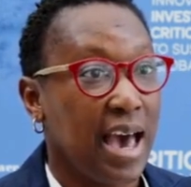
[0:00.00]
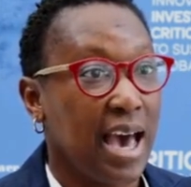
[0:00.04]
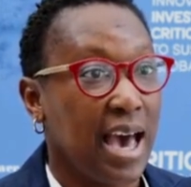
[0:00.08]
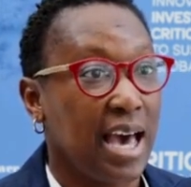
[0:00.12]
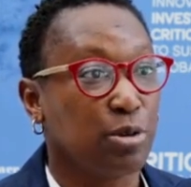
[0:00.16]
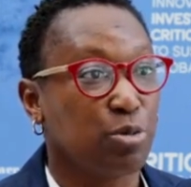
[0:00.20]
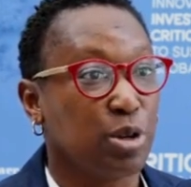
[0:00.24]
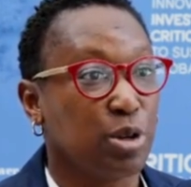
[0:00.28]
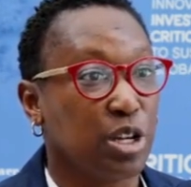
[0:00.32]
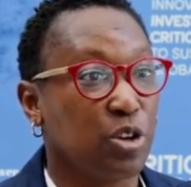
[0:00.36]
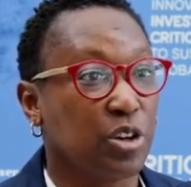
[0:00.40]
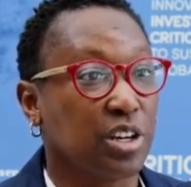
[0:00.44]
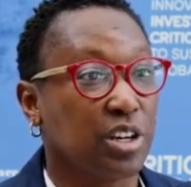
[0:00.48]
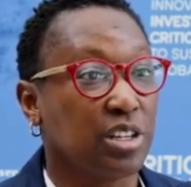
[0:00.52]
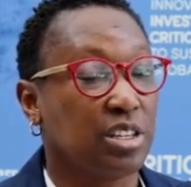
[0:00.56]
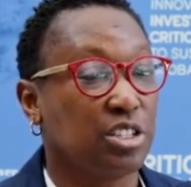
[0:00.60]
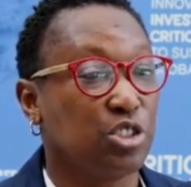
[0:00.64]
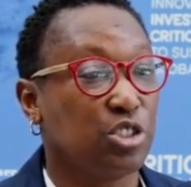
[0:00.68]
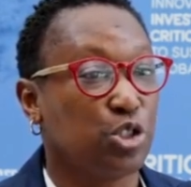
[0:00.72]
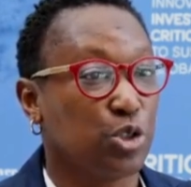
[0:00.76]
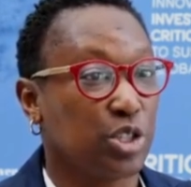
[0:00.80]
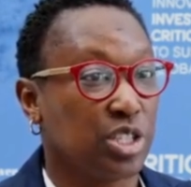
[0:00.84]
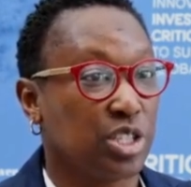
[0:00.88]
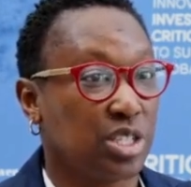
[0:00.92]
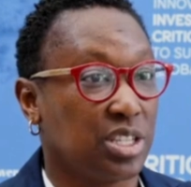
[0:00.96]
And we look at the
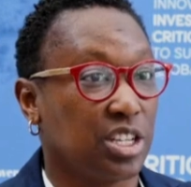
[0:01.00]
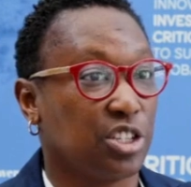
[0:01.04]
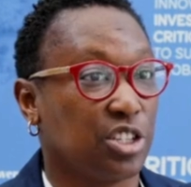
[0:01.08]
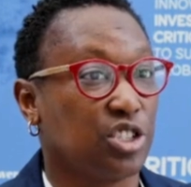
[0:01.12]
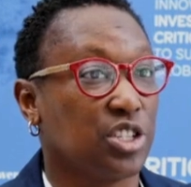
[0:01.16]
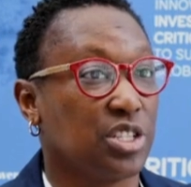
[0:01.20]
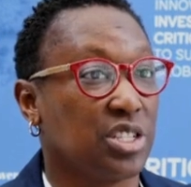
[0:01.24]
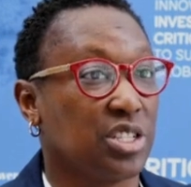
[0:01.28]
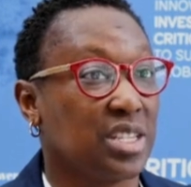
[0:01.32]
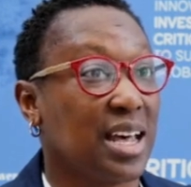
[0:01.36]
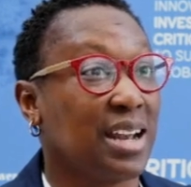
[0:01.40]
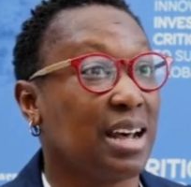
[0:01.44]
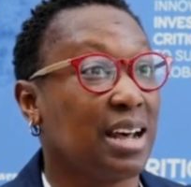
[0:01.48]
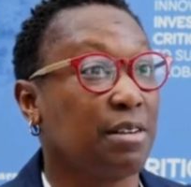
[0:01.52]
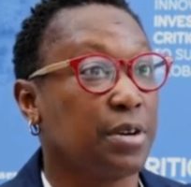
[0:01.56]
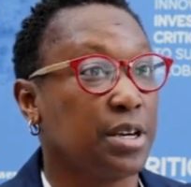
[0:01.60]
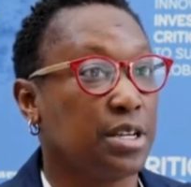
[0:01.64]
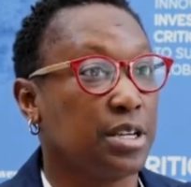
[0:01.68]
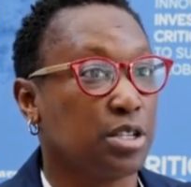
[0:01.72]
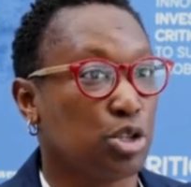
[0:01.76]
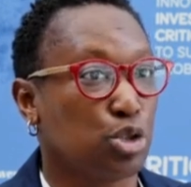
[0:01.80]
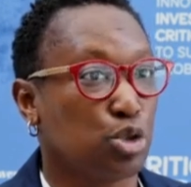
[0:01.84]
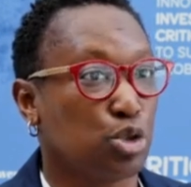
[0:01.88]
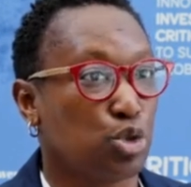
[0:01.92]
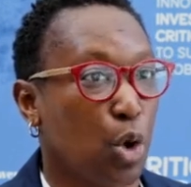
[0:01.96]
jurisdictions that have
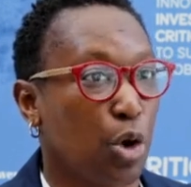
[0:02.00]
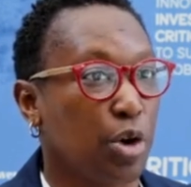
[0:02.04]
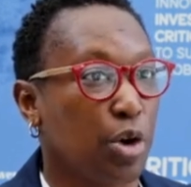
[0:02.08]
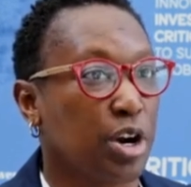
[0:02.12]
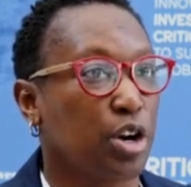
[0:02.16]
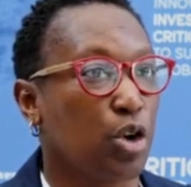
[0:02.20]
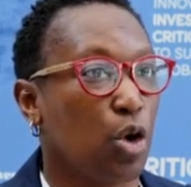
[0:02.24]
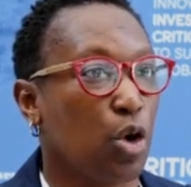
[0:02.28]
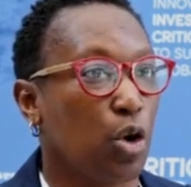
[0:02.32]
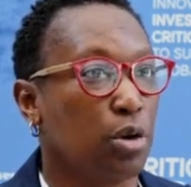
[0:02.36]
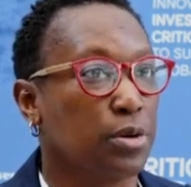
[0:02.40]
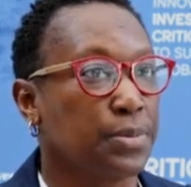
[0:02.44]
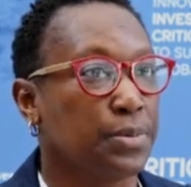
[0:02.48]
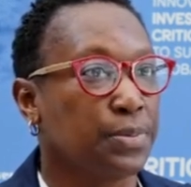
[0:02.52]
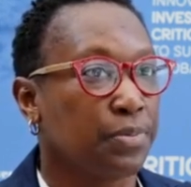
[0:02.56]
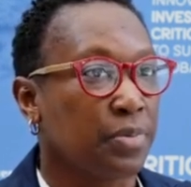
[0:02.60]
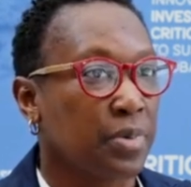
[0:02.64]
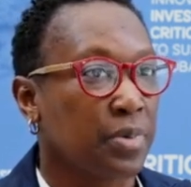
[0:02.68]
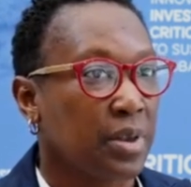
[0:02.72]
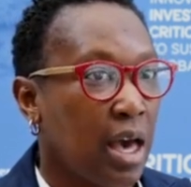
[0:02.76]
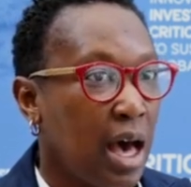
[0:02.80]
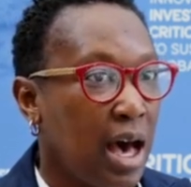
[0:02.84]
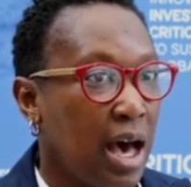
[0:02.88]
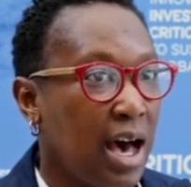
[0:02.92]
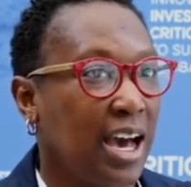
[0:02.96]
historical
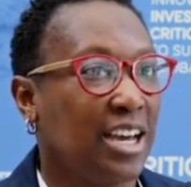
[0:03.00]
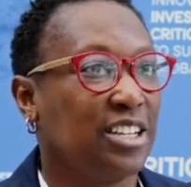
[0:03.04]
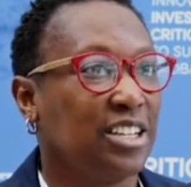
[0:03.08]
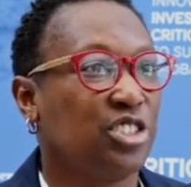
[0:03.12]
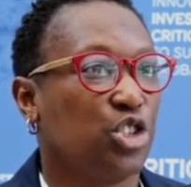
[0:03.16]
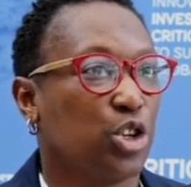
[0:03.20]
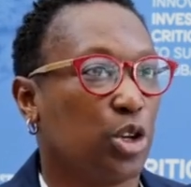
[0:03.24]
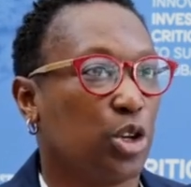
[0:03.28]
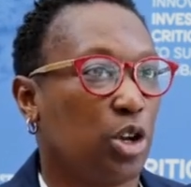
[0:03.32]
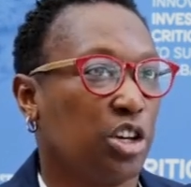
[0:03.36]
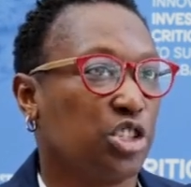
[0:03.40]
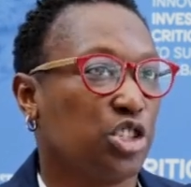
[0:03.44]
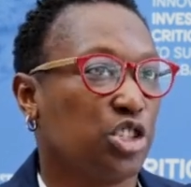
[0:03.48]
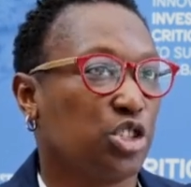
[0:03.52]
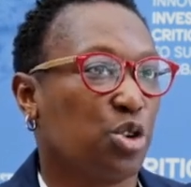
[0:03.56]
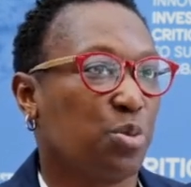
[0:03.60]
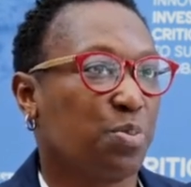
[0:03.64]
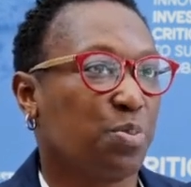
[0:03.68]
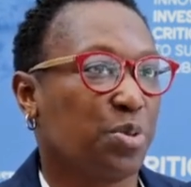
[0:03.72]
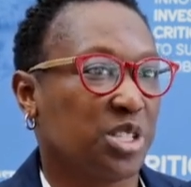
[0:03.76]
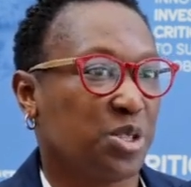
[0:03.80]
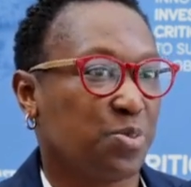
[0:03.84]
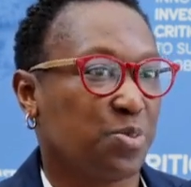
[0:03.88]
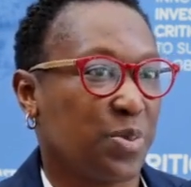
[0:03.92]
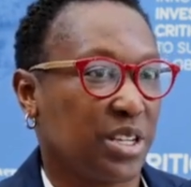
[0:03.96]
high geological
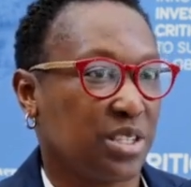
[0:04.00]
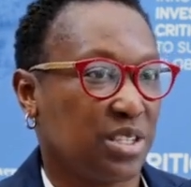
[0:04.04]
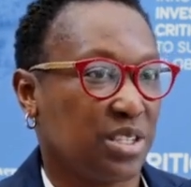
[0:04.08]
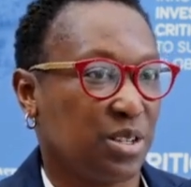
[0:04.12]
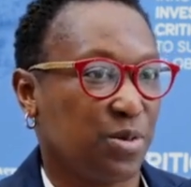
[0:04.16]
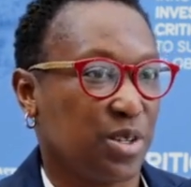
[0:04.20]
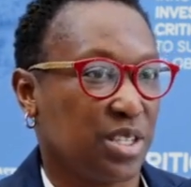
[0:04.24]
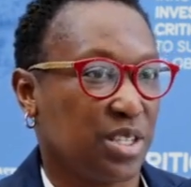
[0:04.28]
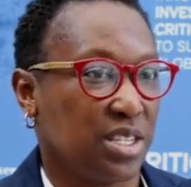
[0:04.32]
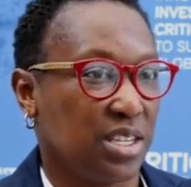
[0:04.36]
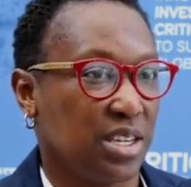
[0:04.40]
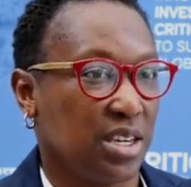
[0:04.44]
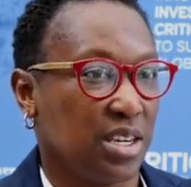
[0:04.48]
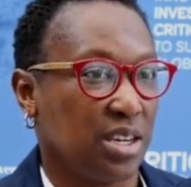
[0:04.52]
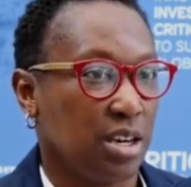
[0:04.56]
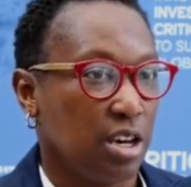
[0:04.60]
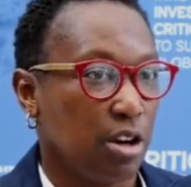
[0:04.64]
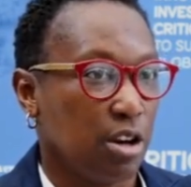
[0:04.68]
prospectivity.